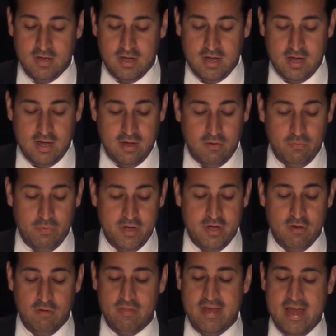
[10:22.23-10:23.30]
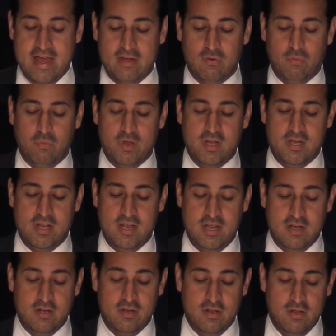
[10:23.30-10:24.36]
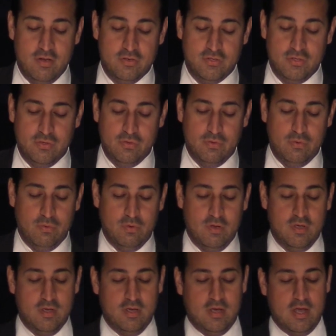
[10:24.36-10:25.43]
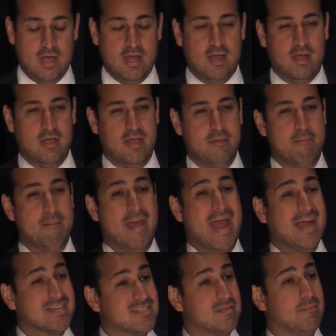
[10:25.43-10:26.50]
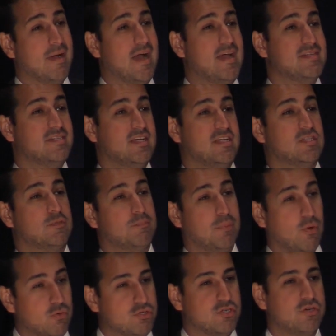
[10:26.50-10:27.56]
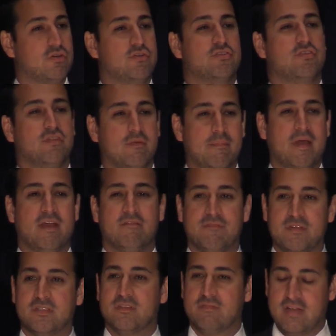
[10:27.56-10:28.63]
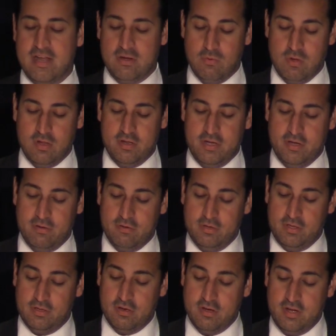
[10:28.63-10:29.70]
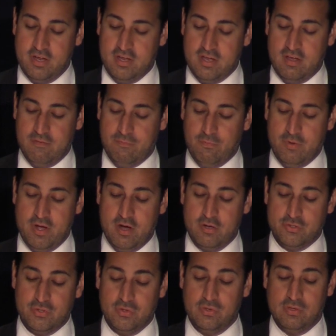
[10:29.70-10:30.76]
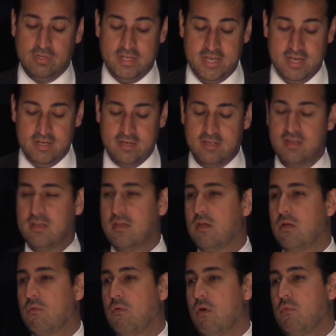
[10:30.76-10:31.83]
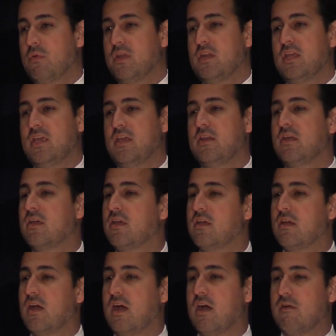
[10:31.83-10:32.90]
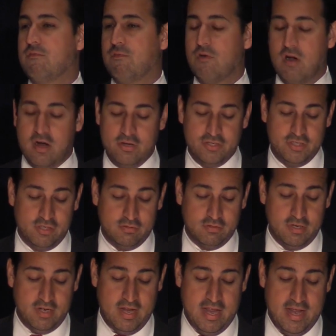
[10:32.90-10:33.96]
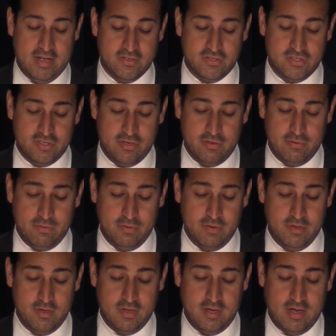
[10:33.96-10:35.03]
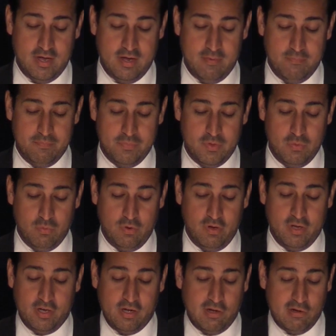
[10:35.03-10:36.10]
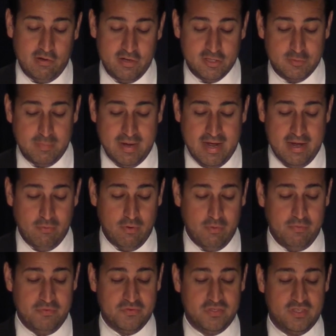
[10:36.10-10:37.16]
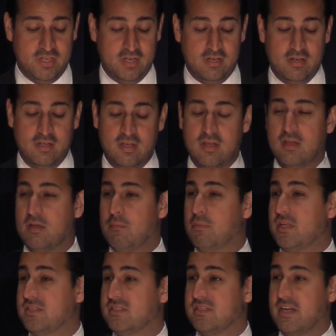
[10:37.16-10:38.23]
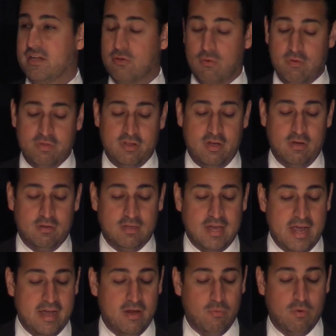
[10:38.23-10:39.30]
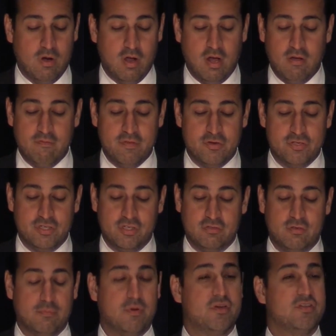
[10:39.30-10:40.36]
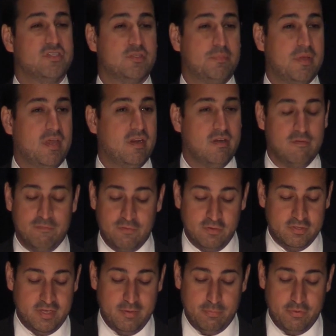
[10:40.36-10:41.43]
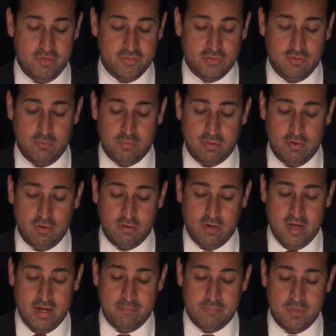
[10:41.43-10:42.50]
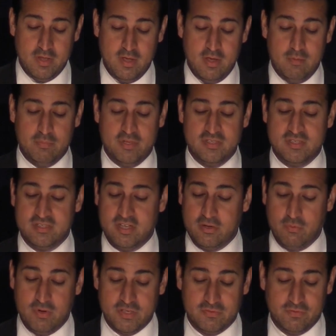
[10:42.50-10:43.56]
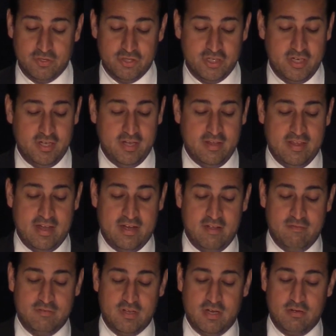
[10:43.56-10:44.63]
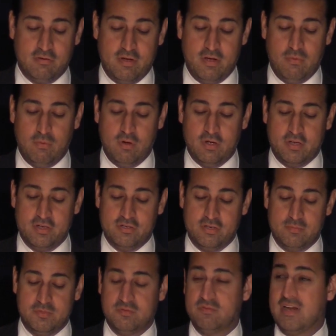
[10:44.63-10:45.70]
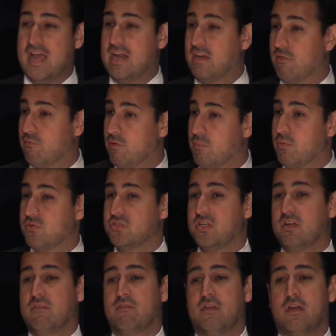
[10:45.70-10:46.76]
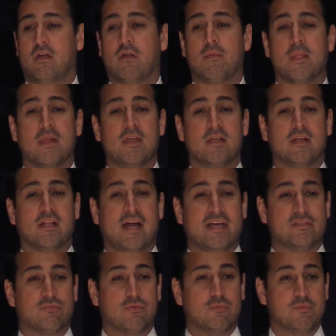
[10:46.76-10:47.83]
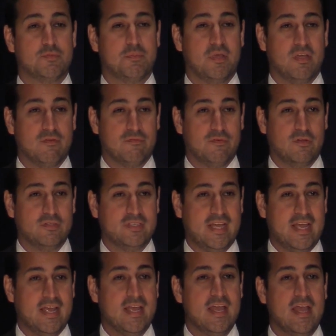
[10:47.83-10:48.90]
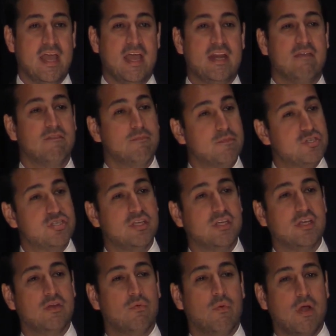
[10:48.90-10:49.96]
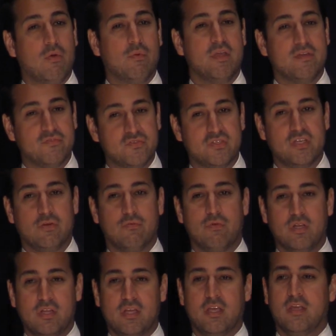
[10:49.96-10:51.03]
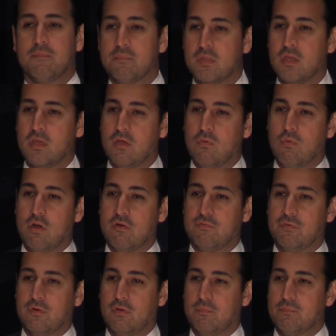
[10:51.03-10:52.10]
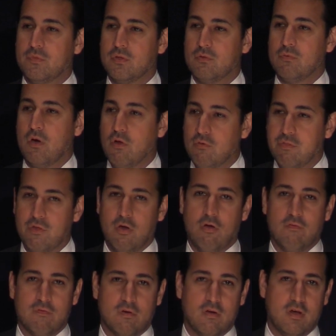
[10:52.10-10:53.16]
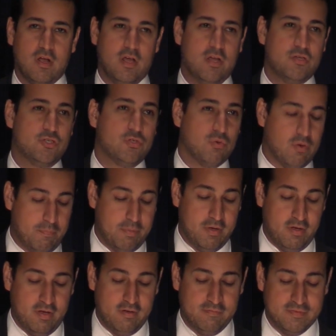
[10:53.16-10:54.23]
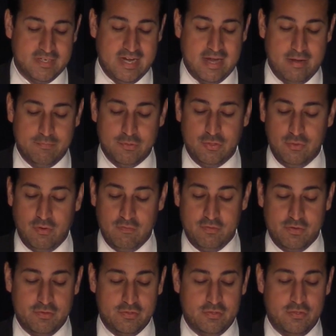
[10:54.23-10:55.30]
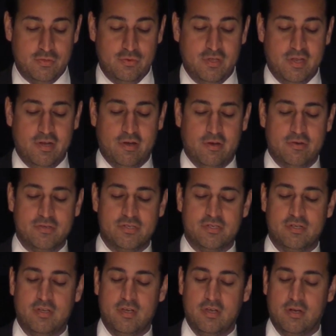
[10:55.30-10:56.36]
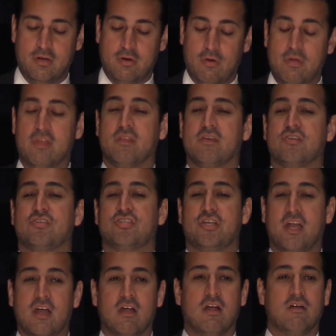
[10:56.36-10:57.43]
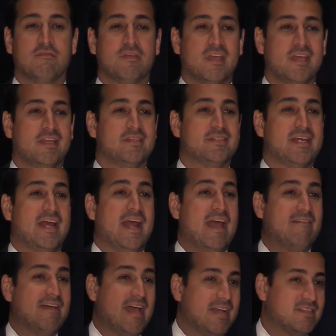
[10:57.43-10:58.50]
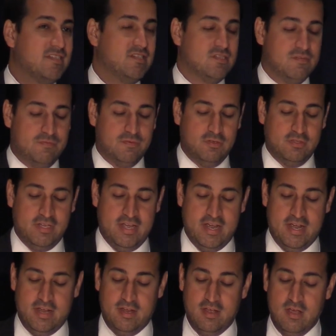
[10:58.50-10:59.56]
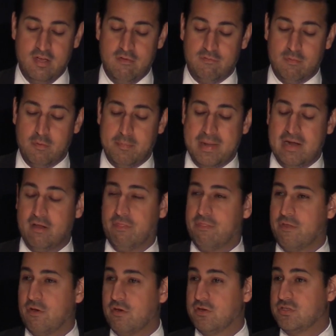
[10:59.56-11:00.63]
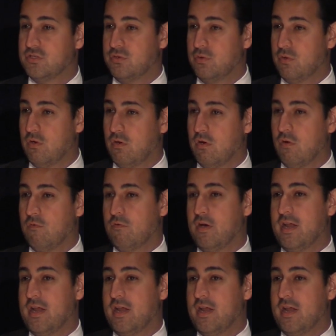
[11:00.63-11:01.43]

Uh, we know that we need to uh, maximize exposure to the benefits of high quality early learning if we are to glean what we need uh, for our children. And so um, we're encouraged by what we've seen places like North Carolina, where all of their children participate in a full day preschool program, places like West Virginia that have done great work in terms of 93% of their classrooms being full day, and even Michigan, where we have seen really wonderful growth over a short period of time, two, over two years, growing the share of kids that have access to full day from about a third to over